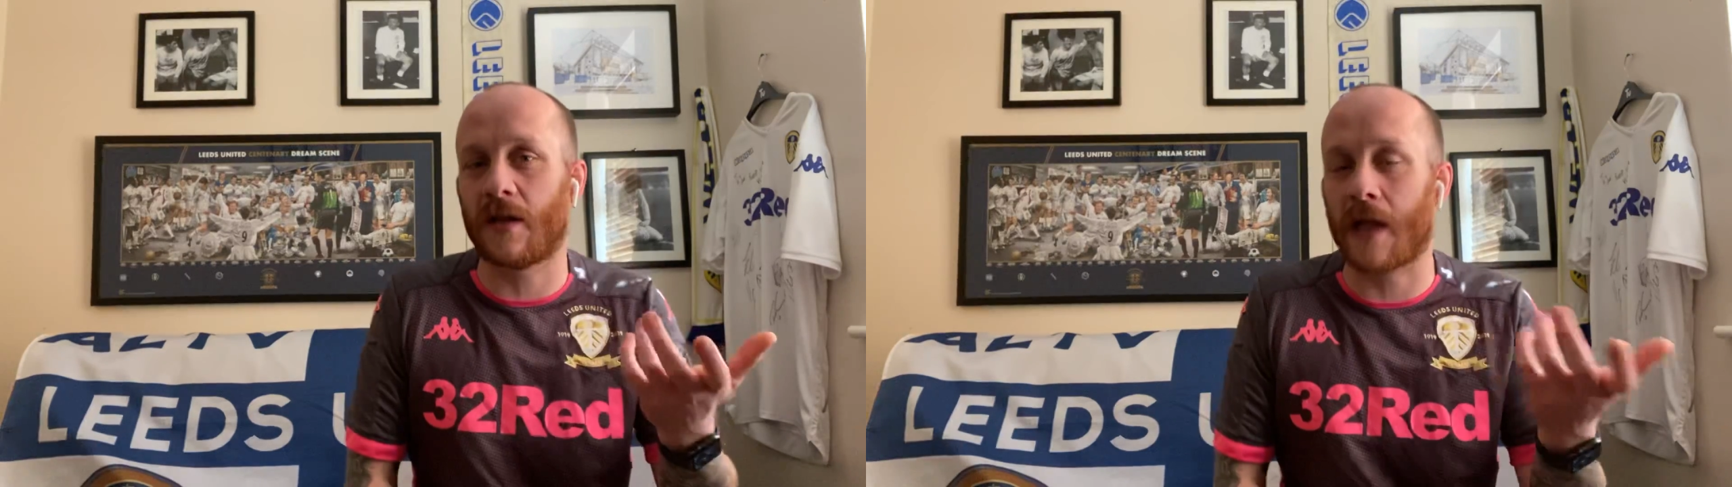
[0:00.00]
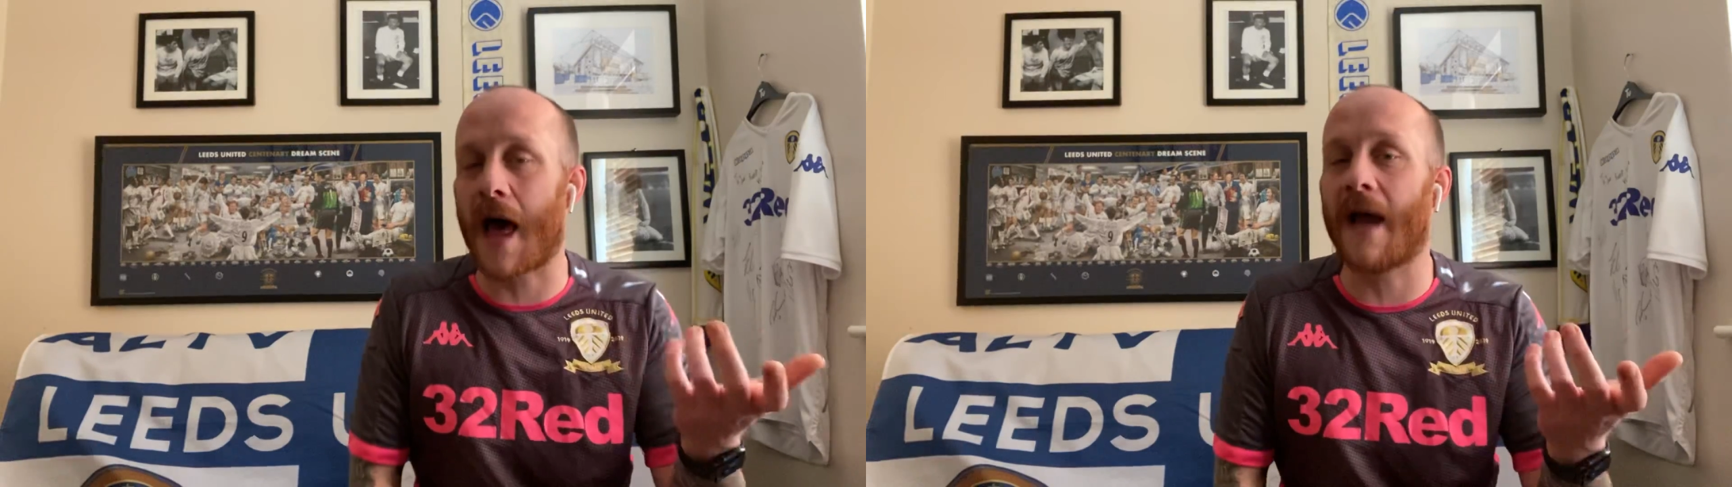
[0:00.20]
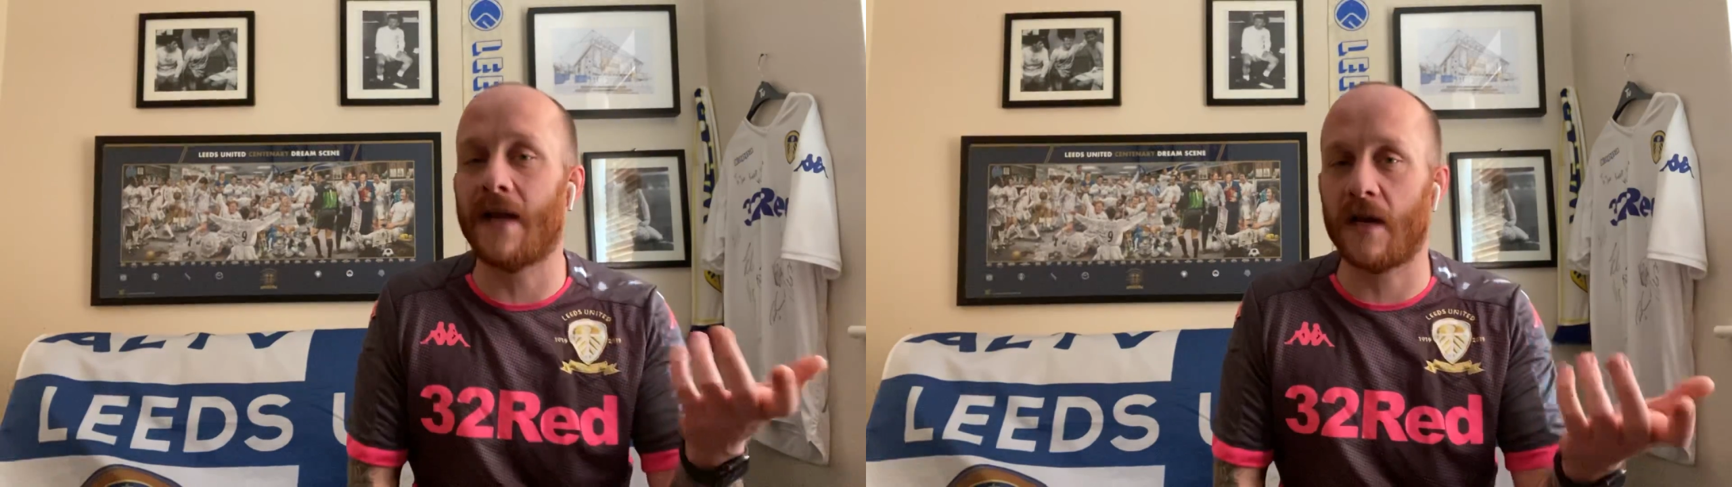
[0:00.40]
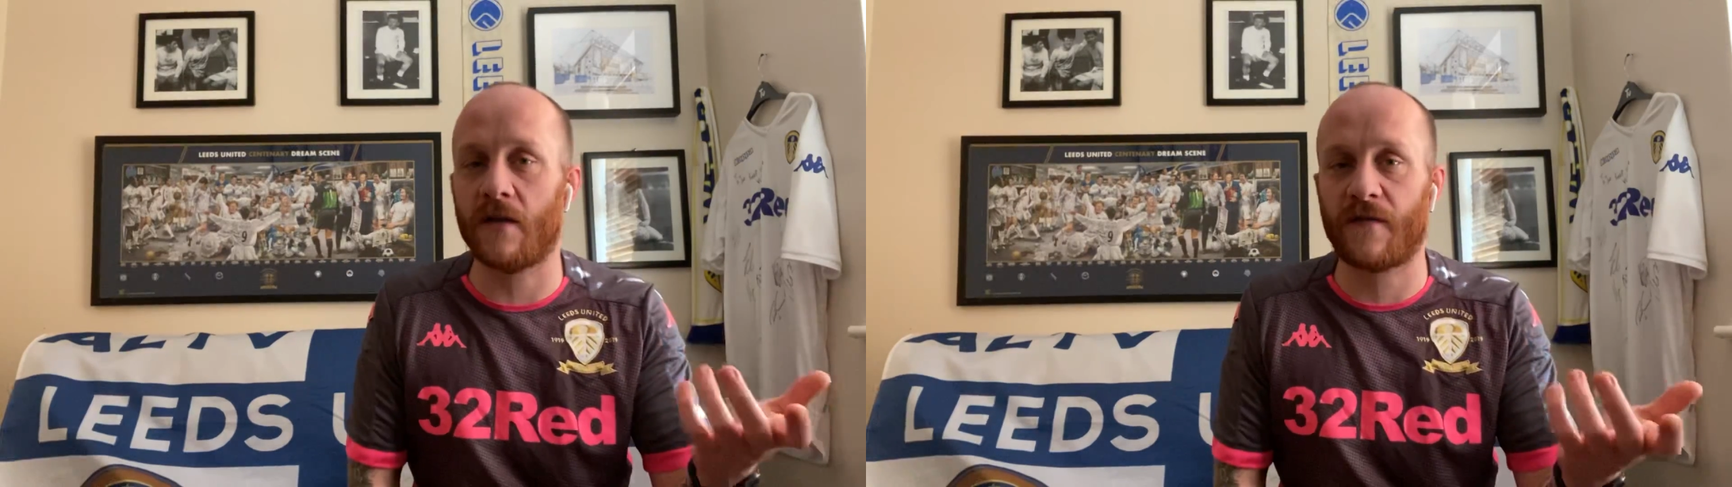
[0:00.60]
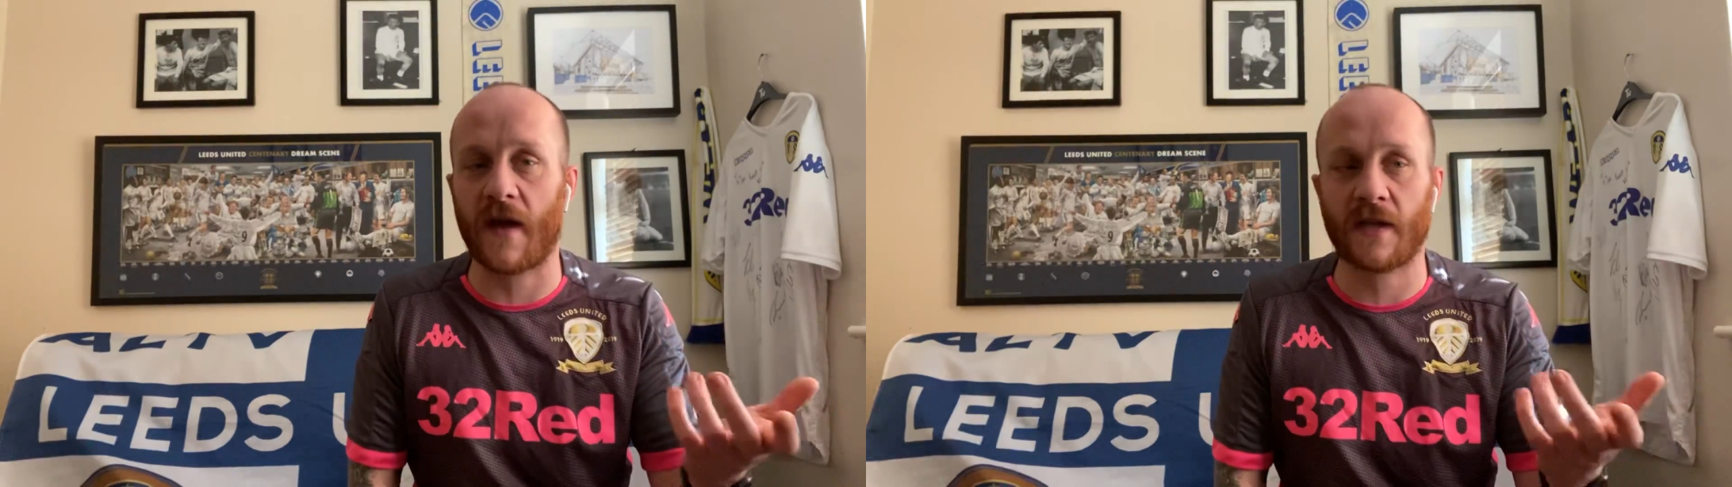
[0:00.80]
had lied in
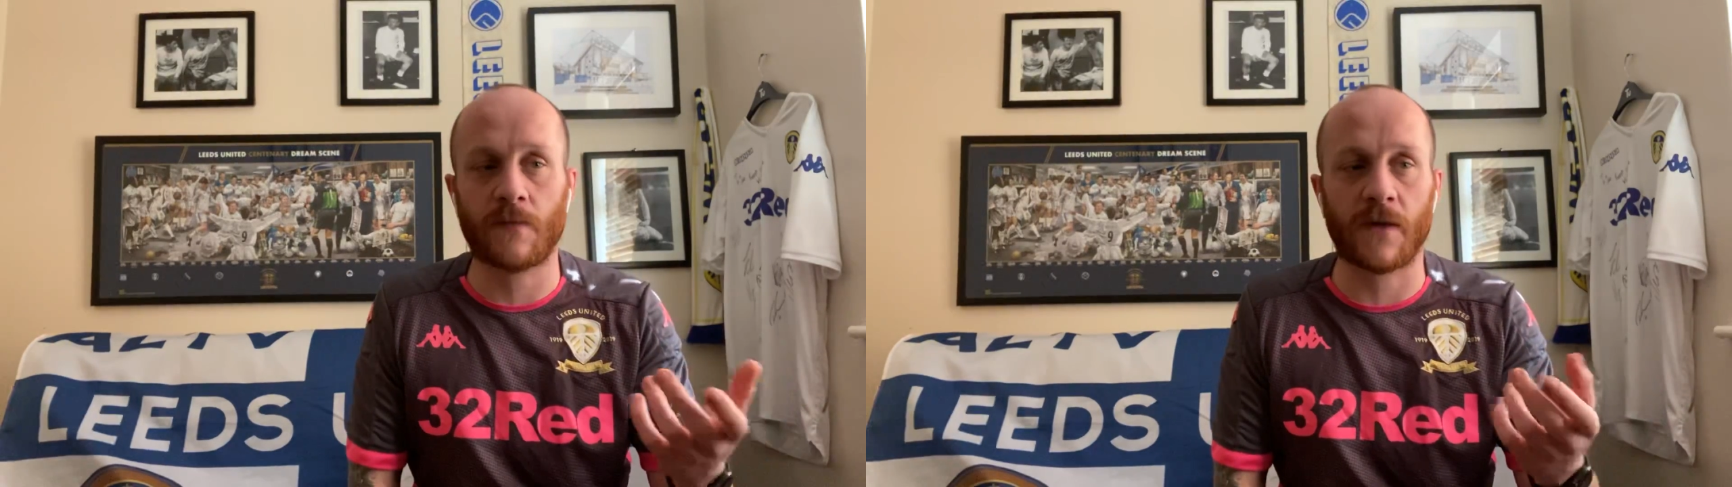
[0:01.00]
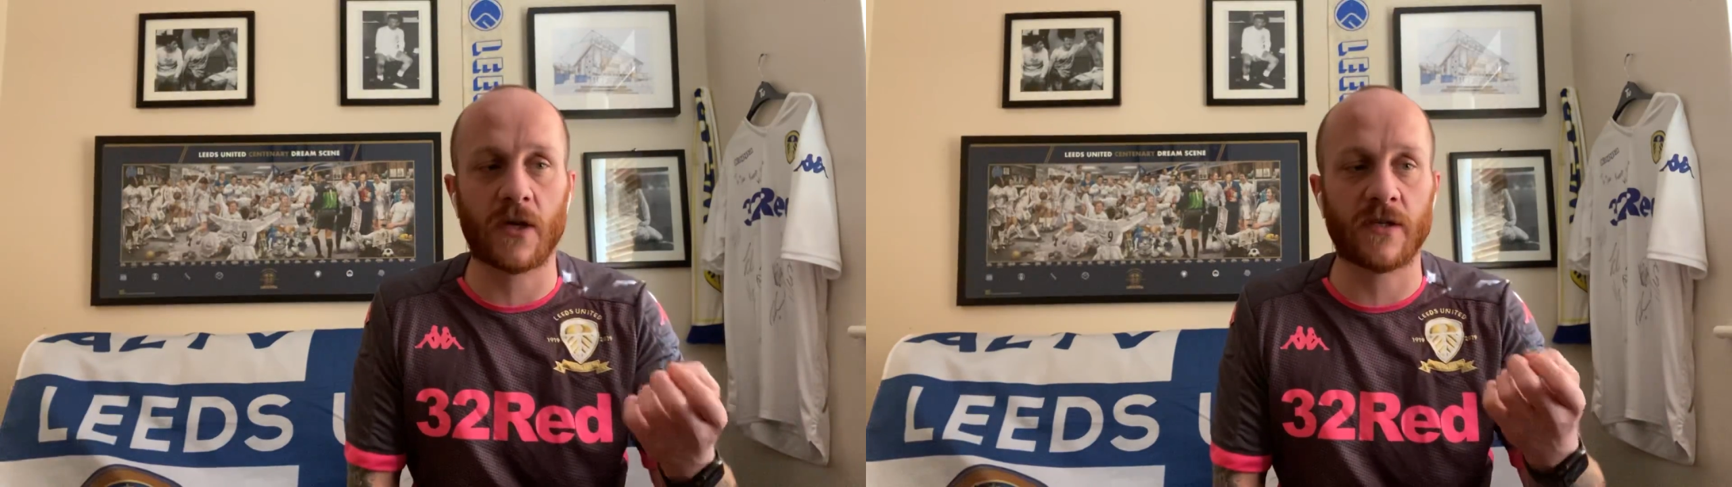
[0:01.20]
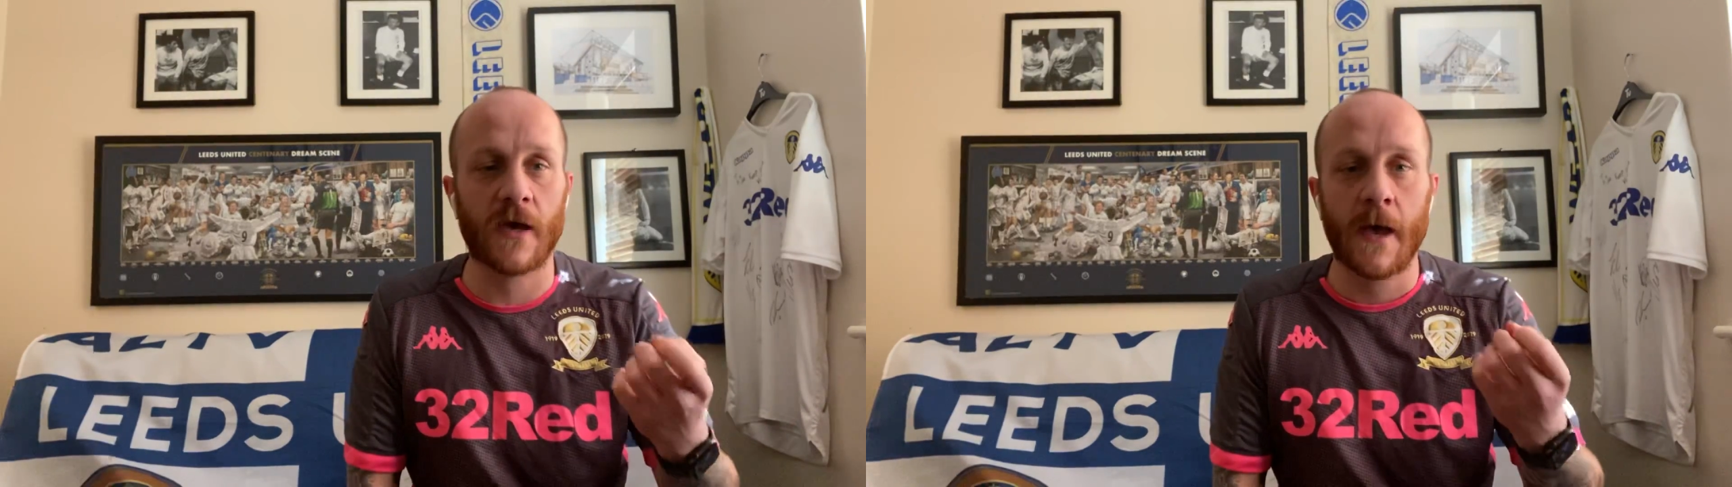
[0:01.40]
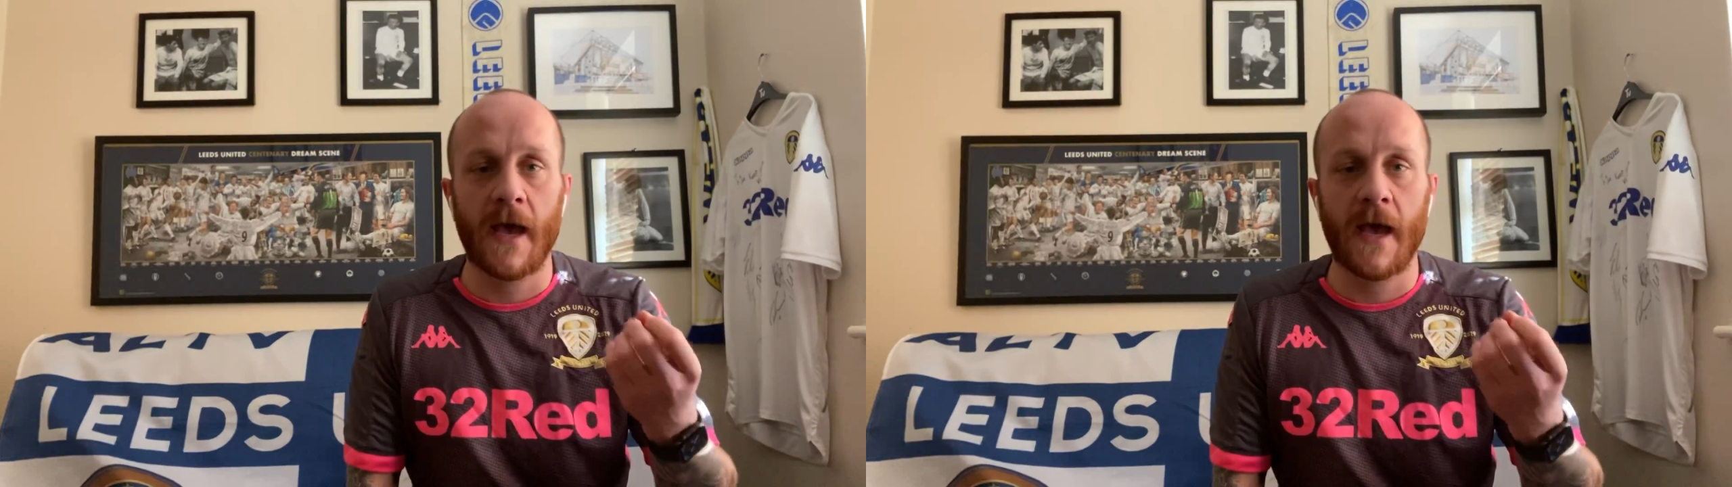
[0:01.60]
effect because